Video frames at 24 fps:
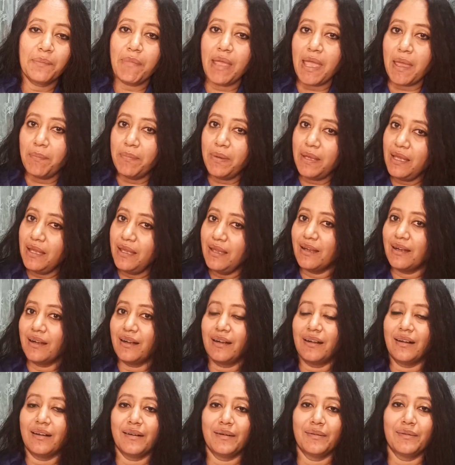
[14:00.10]
may be
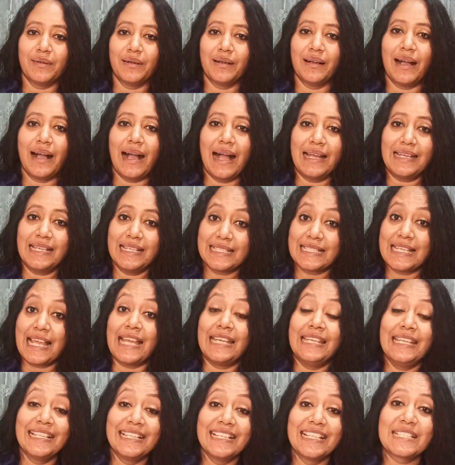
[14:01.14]

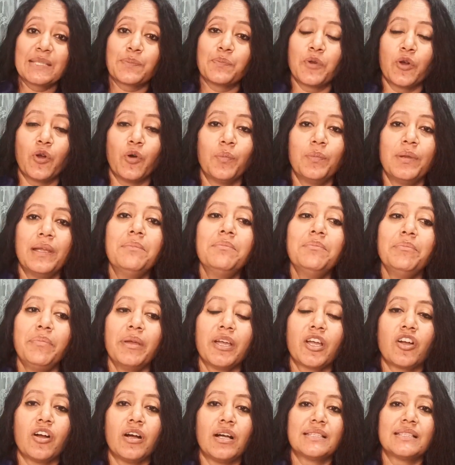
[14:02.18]
understanding this problem,
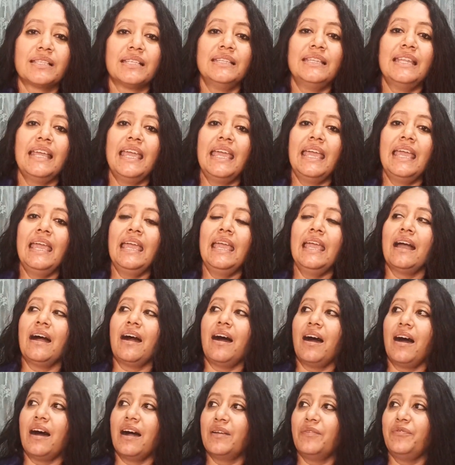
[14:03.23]
because they
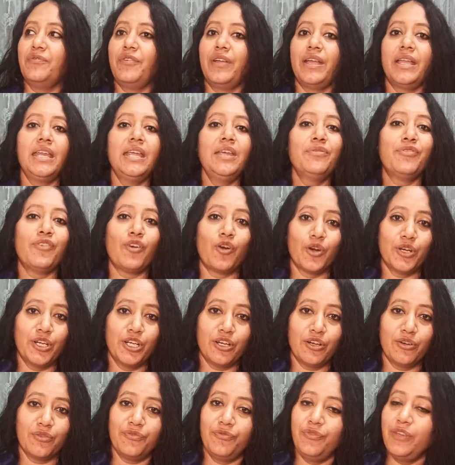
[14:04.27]
are very fond
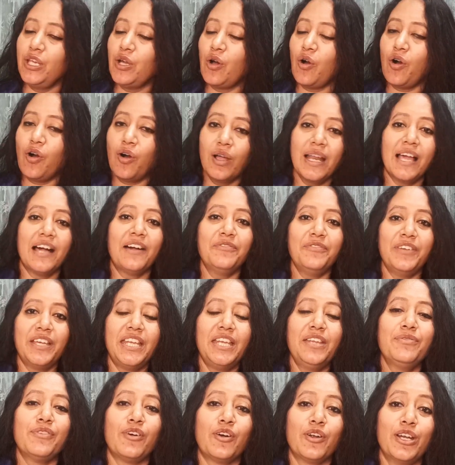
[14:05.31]
of, we all are
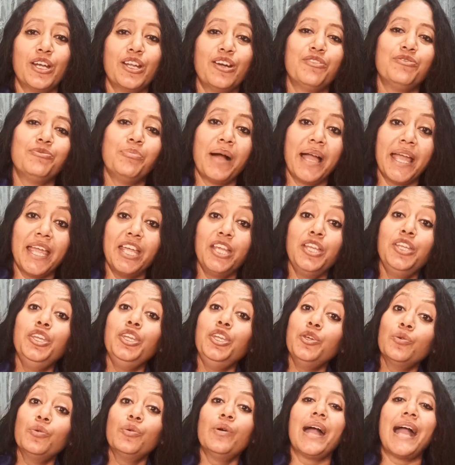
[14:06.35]
very fond of buying
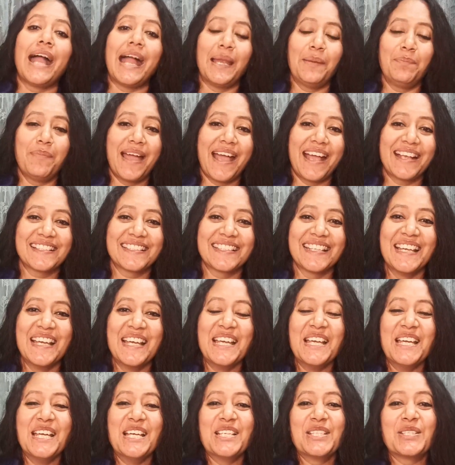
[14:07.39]
new handbags.
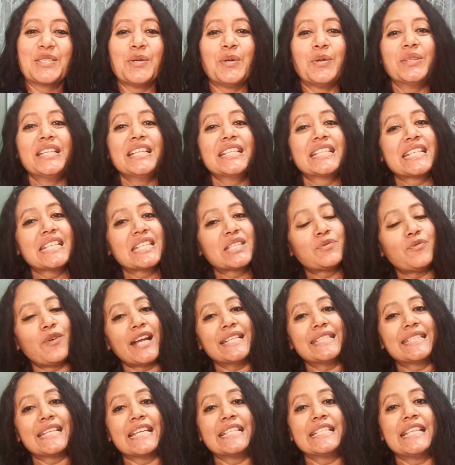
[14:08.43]
So this is
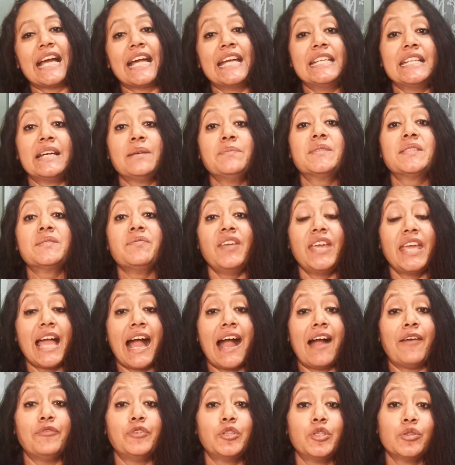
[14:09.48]
one such items we
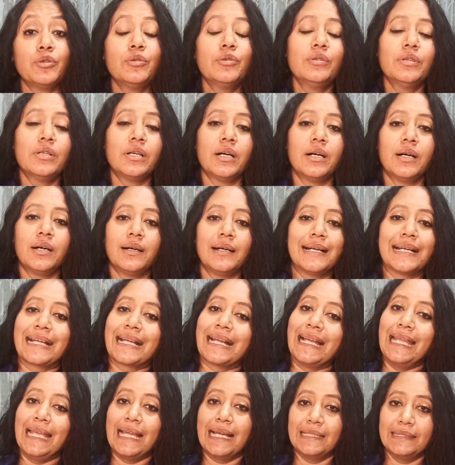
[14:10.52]
have to
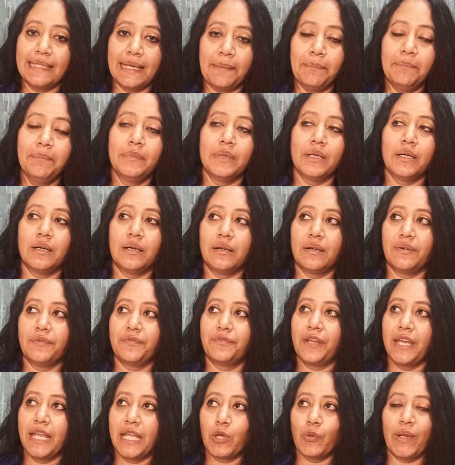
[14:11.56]
clear them
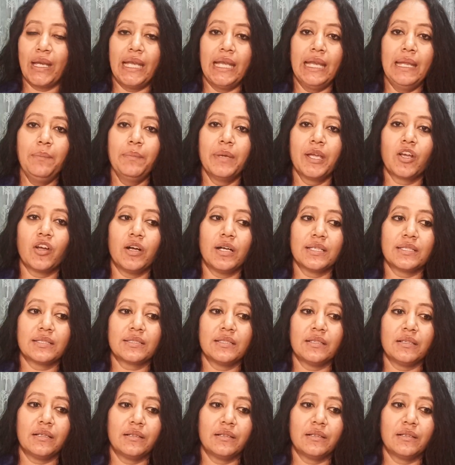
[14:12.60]
frequently, because